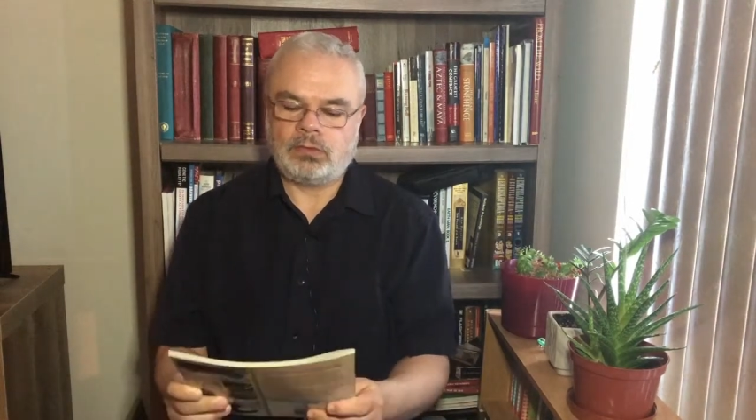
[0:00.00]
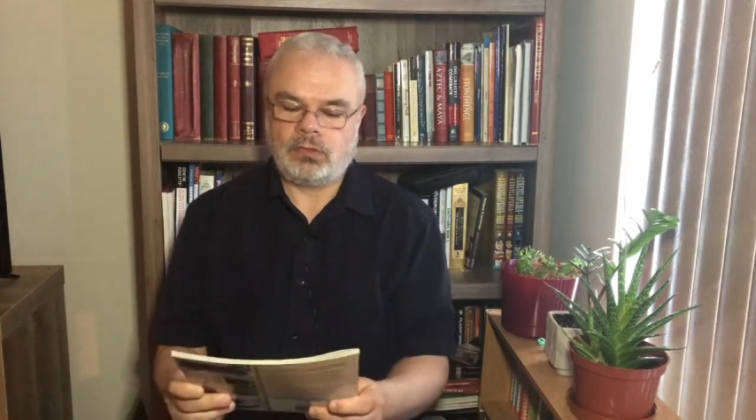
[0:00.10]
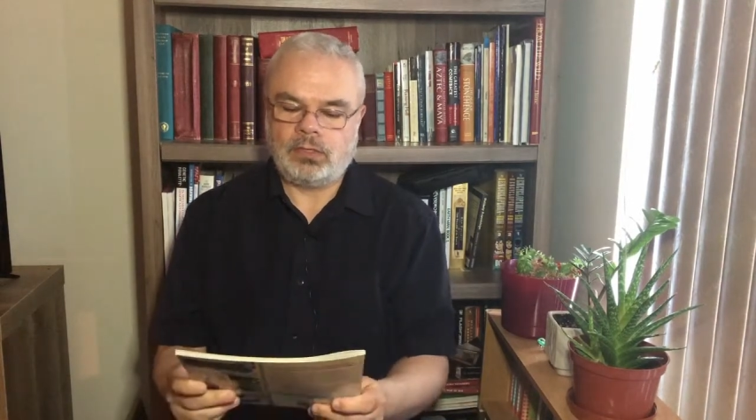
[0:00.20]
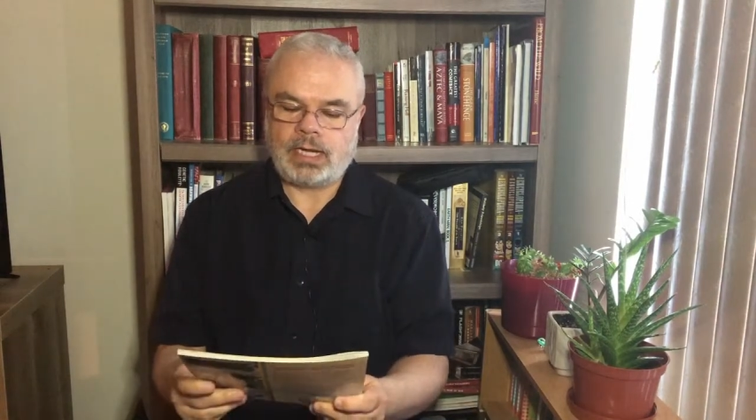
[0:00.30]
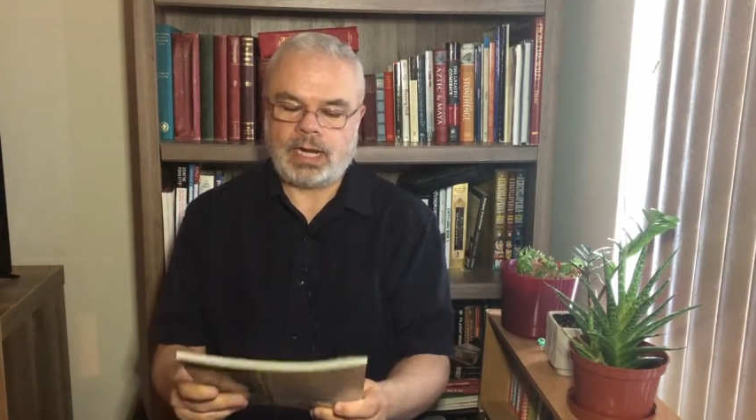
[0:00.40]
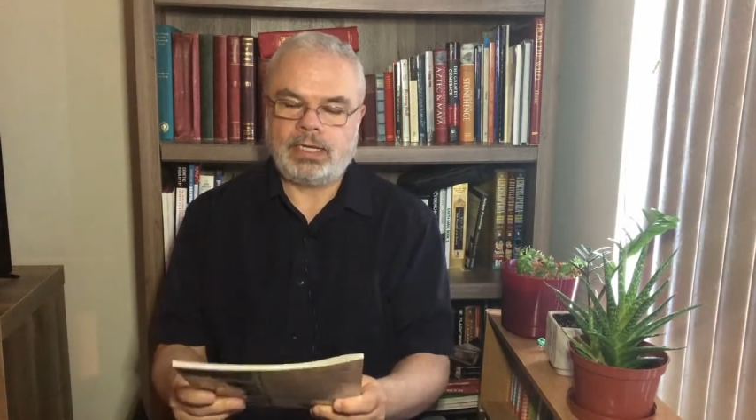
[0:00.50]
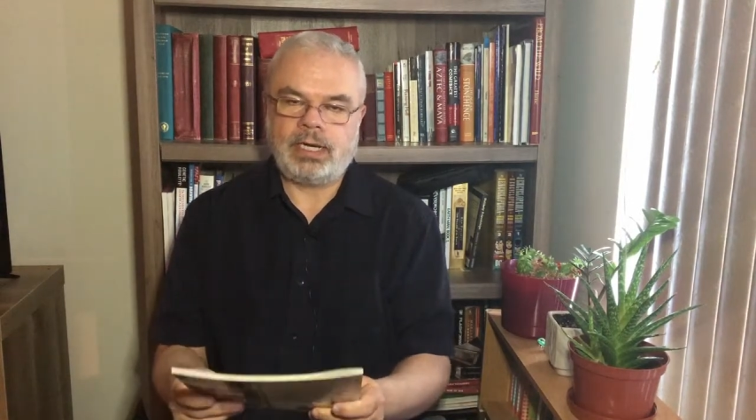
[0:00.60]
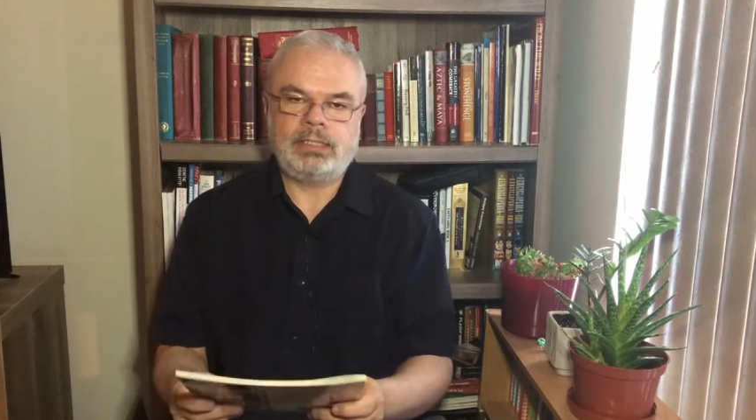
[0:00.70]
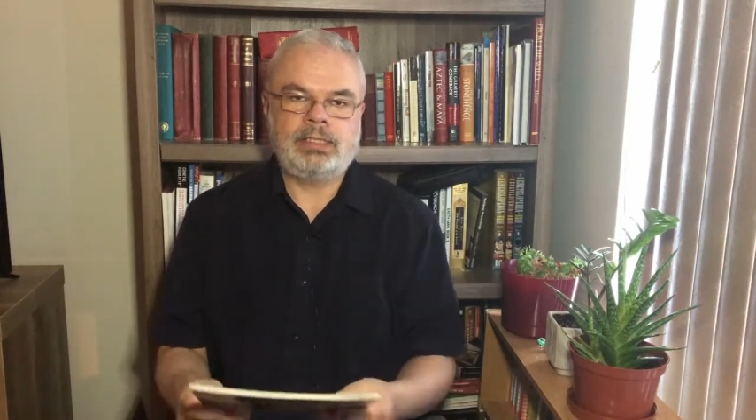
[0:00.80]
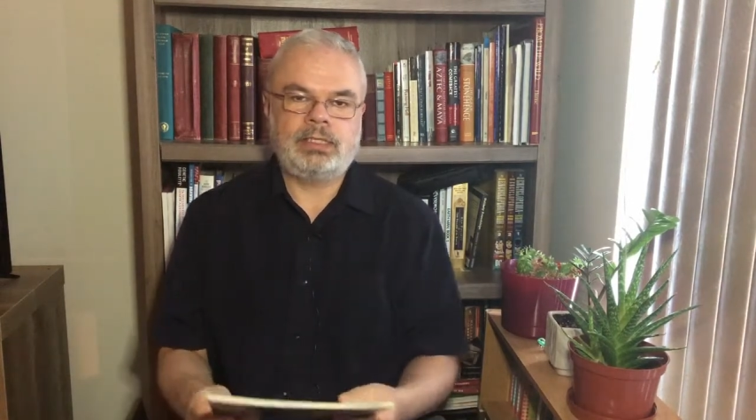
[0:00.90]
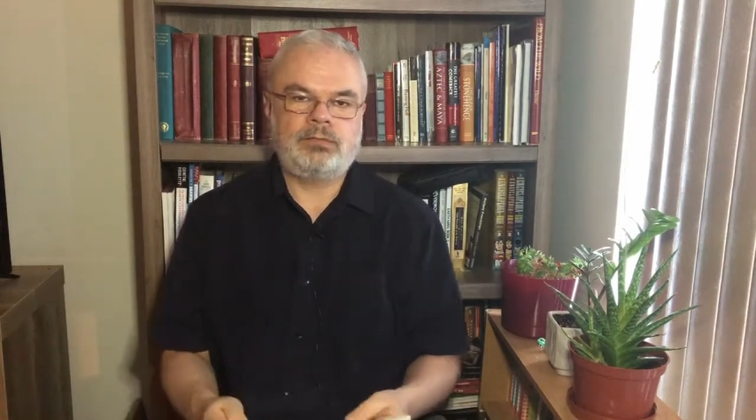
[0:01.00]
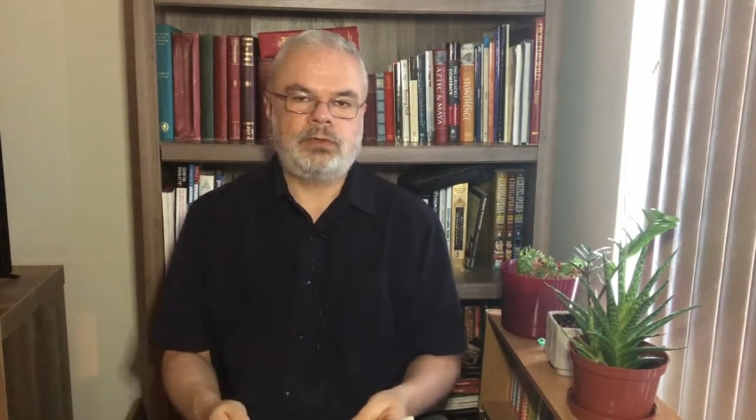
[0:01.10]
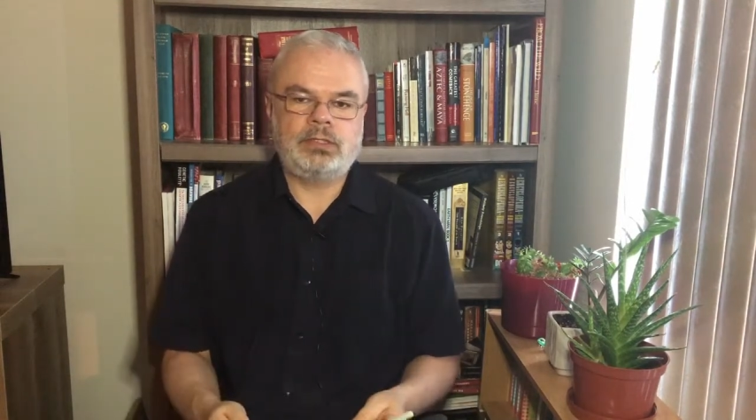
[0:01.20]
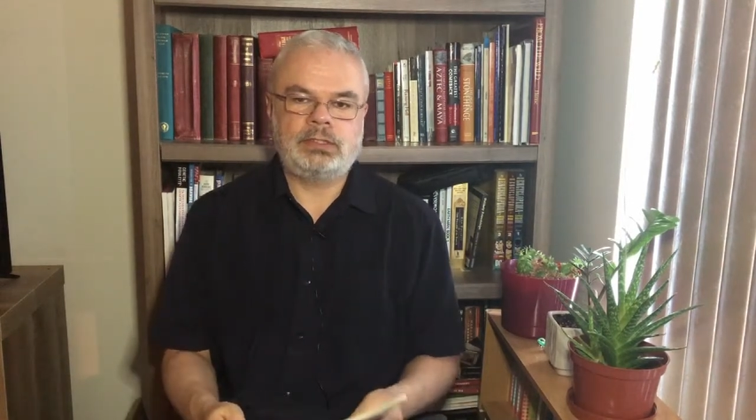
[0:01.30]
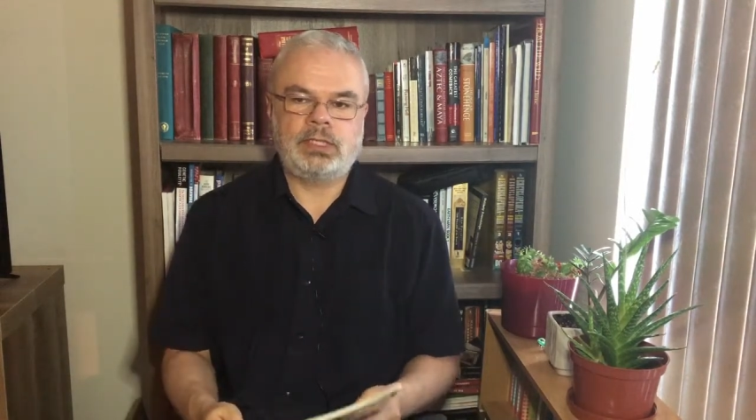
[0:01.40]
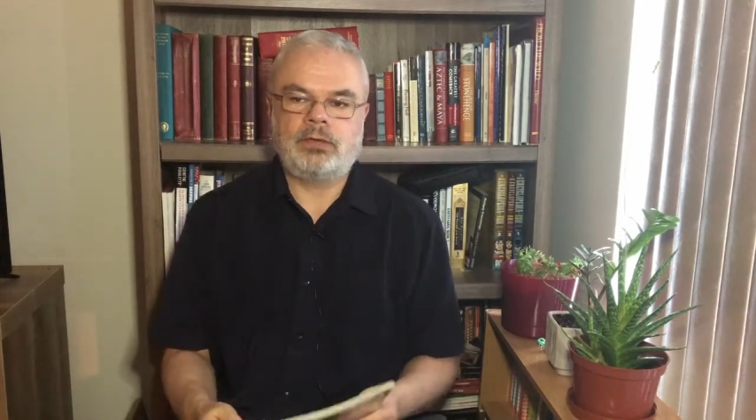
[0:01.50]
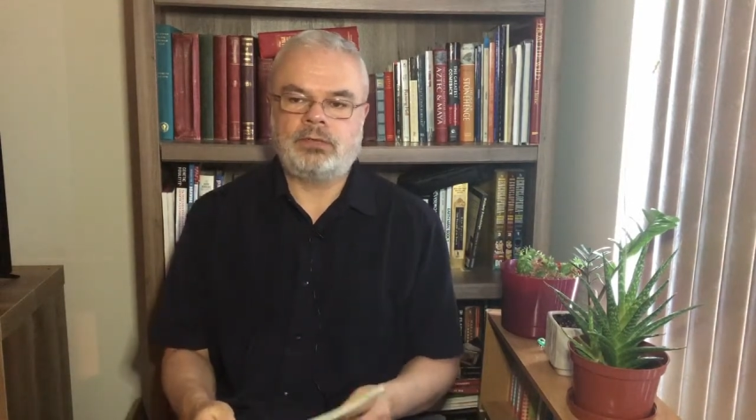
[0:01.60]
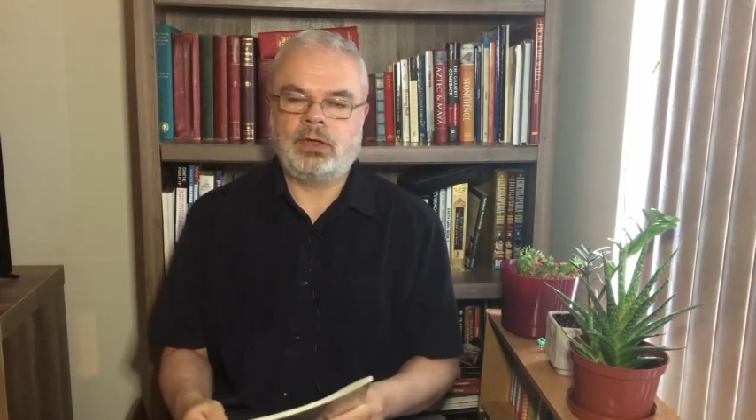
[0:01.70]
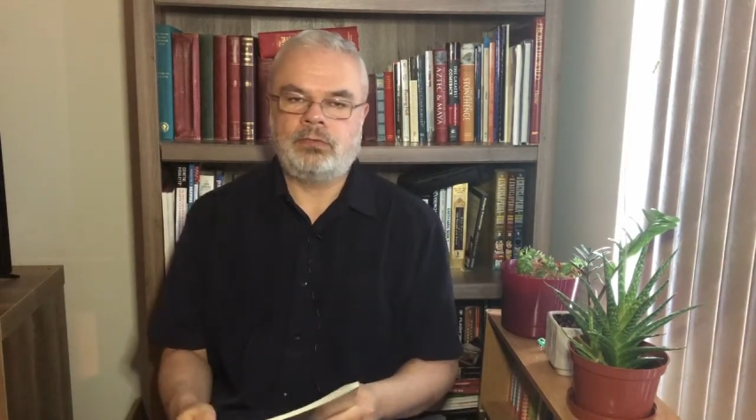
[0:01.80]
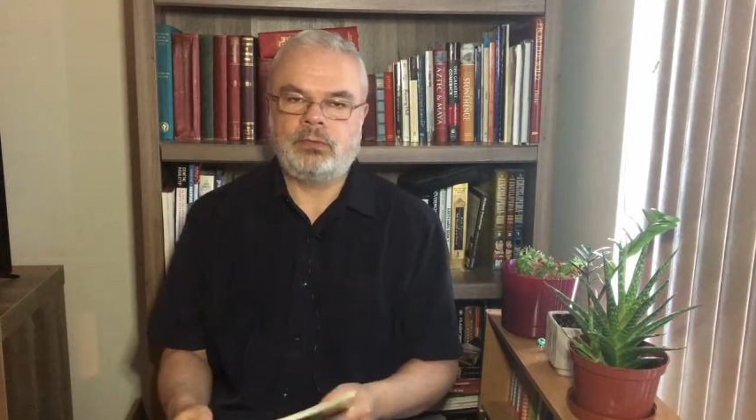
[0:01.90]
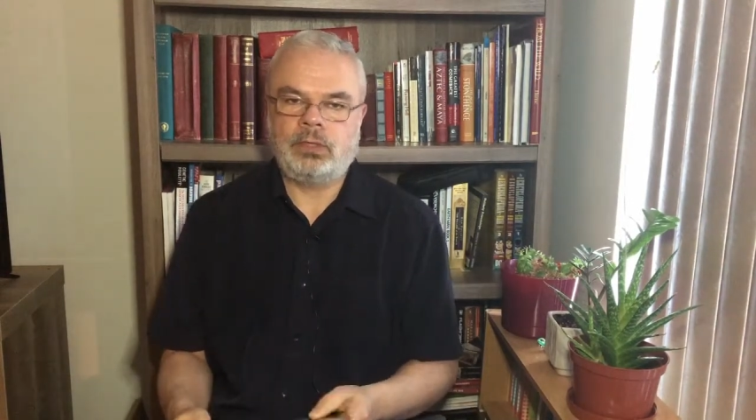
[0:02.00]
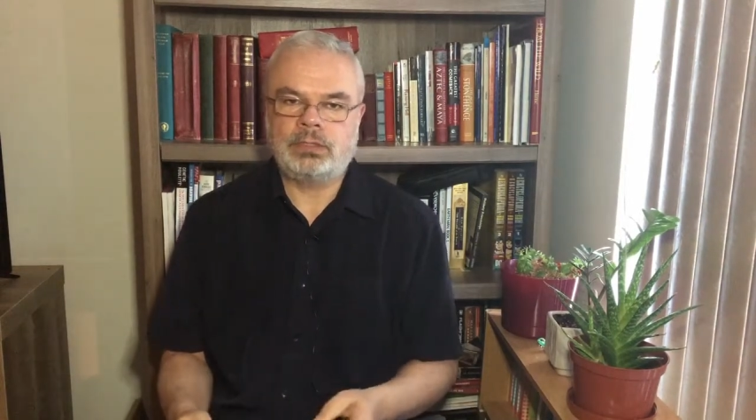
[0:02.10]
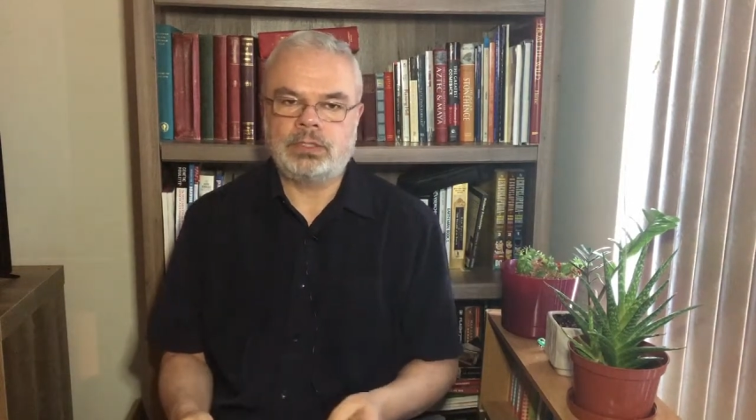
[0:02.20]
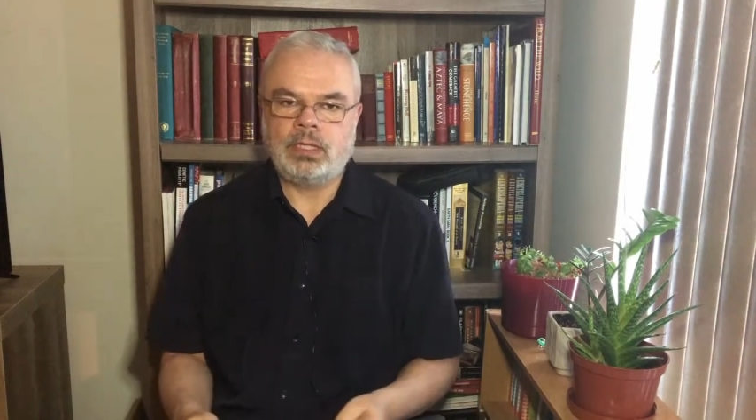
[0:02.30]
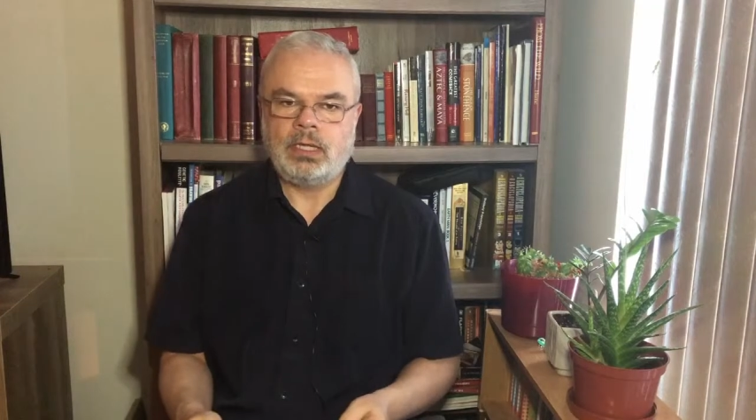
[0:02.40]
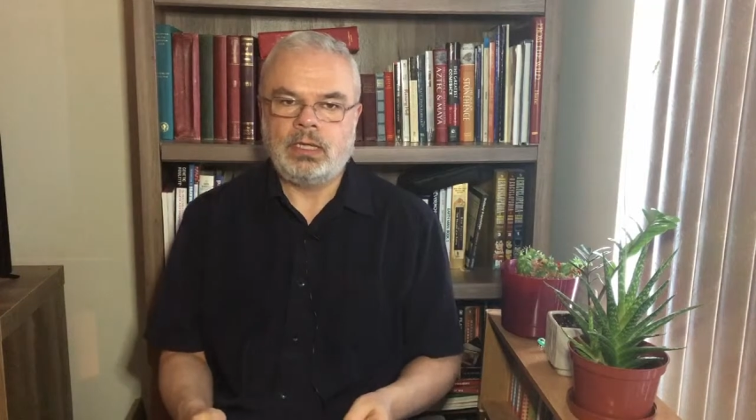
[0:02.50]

or 99 cents for softcover books.